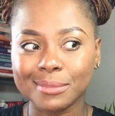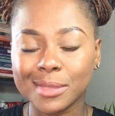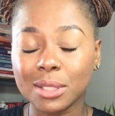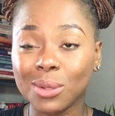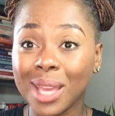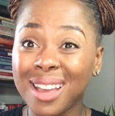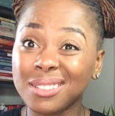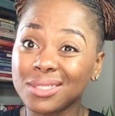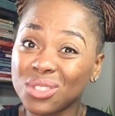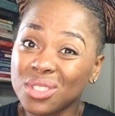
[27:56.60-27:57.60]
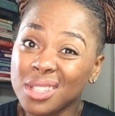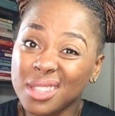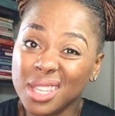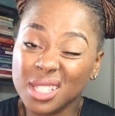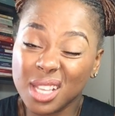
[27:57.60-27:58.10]
so, yeah, those are the
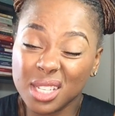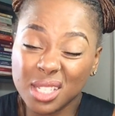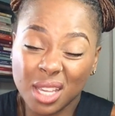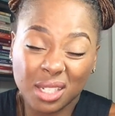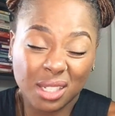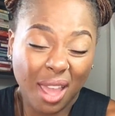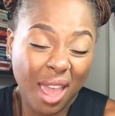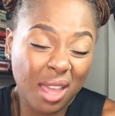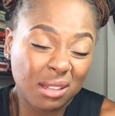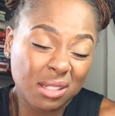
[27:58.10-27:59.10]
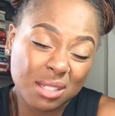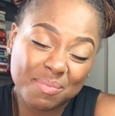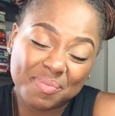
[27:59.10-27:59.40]
things I did. And